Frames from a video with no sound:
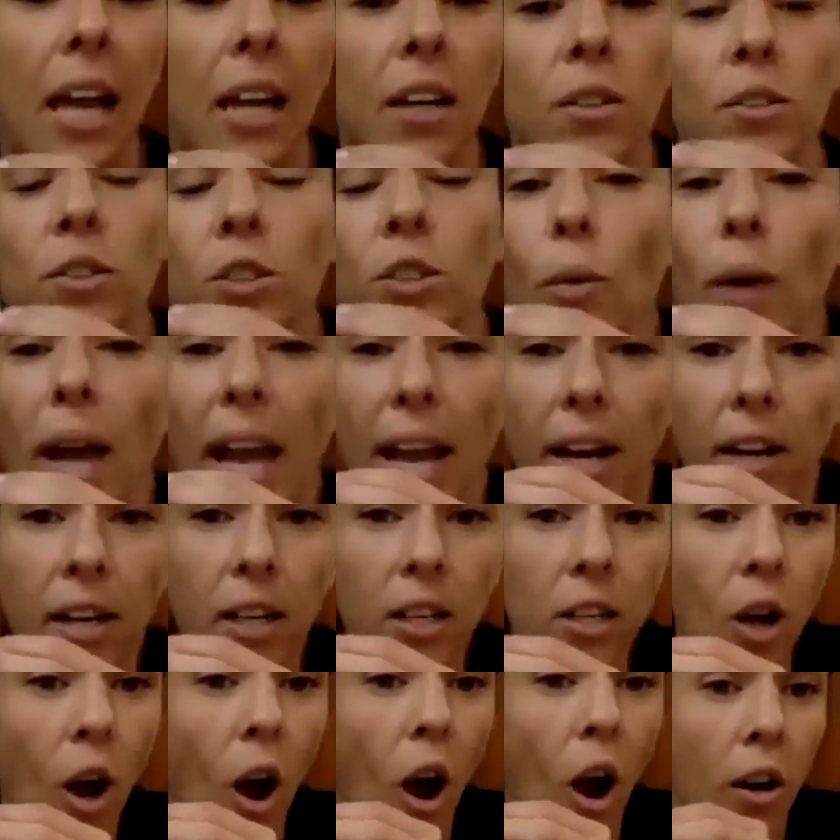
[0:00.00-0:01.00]
so
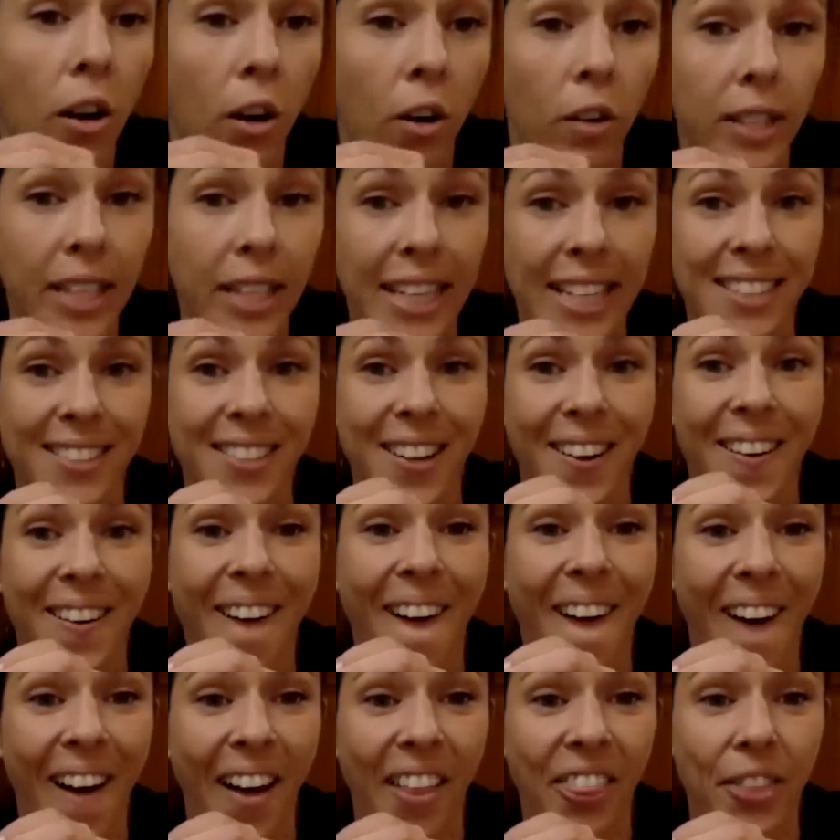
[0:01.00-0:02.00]
Eric Carle, he's our
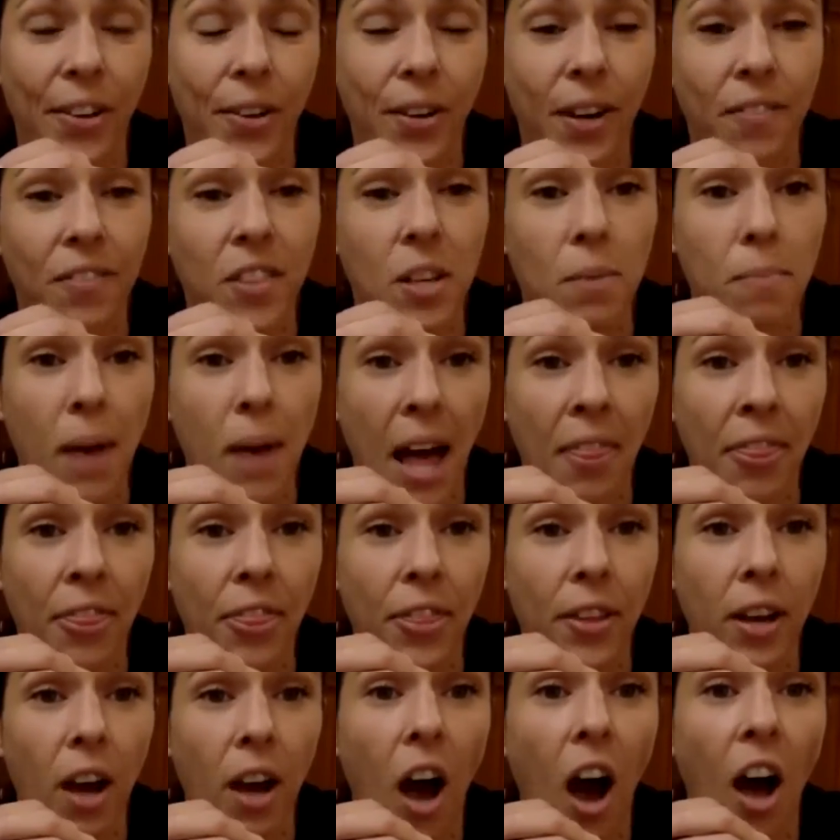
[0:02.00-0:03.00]
author of the month,
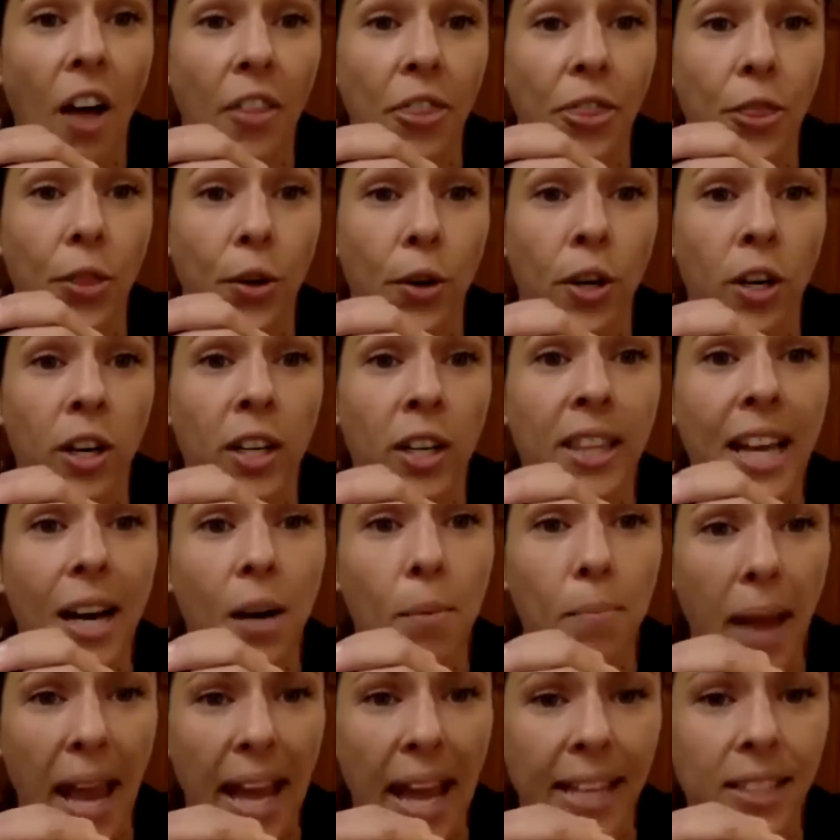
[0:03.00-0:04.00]
autor
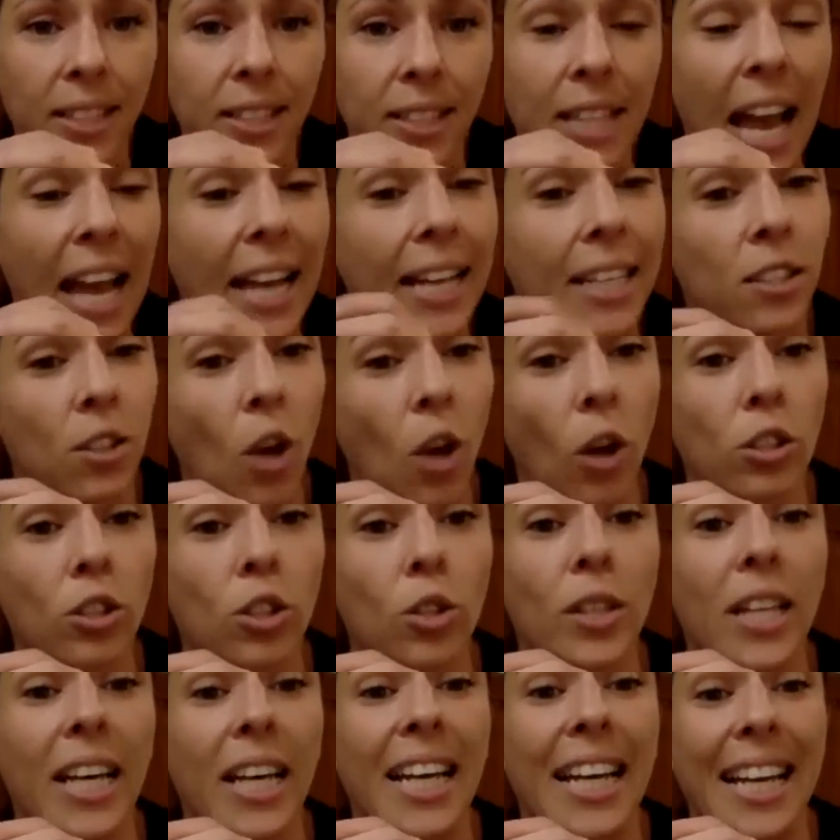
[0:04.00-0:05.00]
del mes, and he's
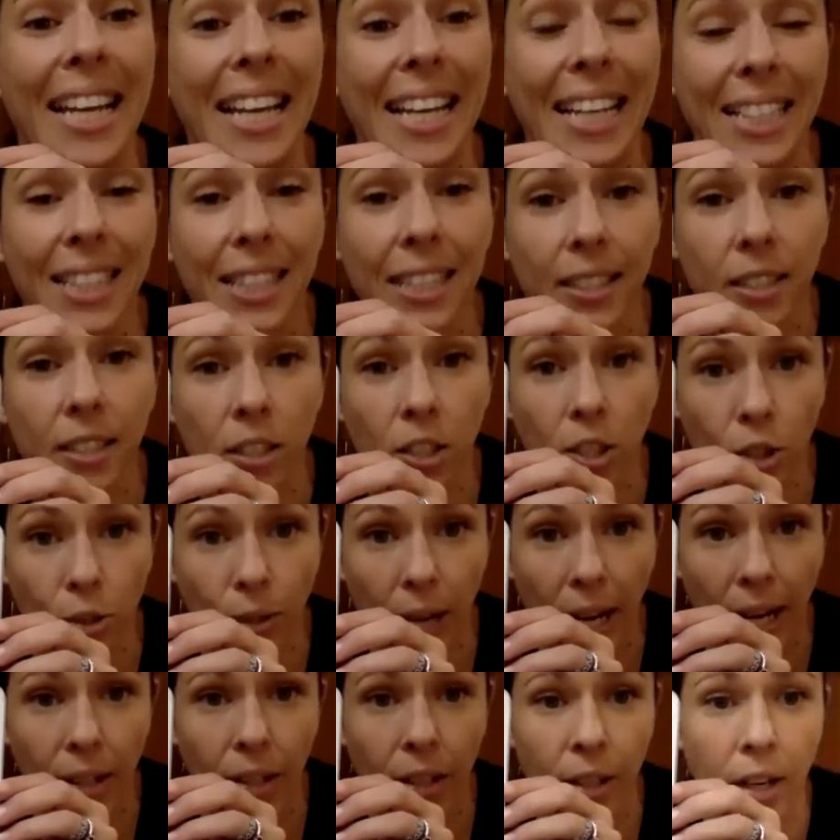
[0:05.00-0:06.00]
also the
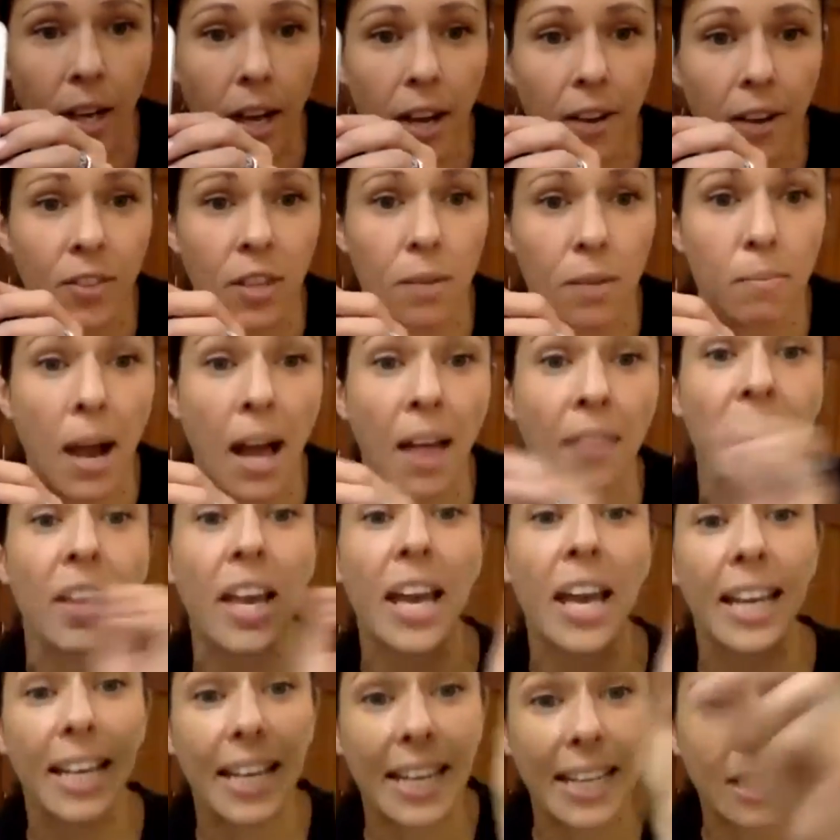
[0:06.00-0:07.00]
illustrator of the month.
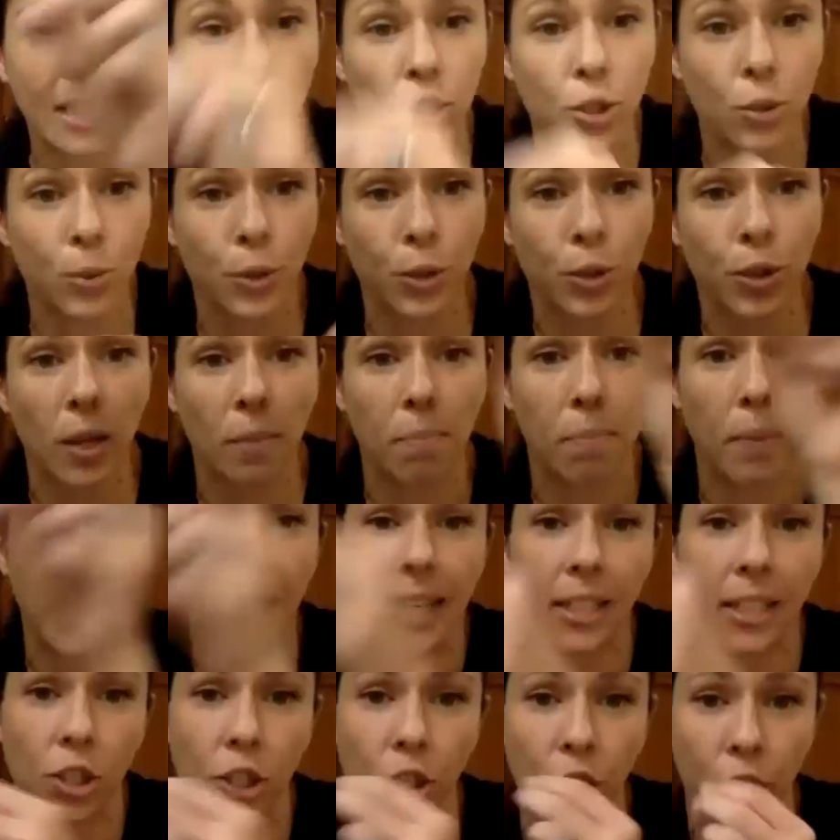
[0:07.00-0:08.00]
He drew the
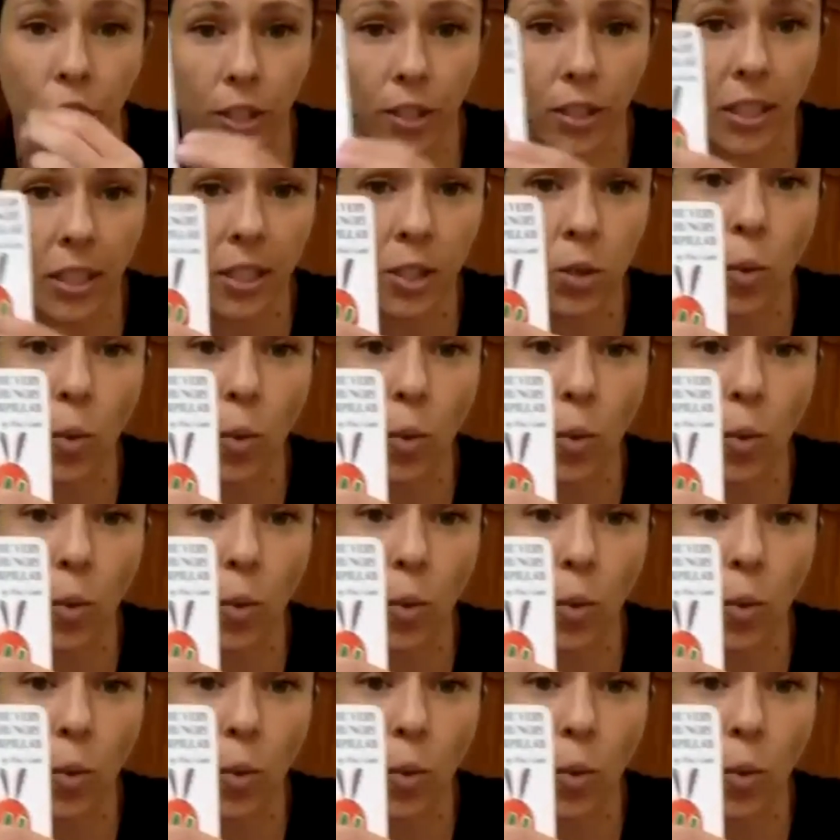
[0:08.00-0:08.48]
pictures as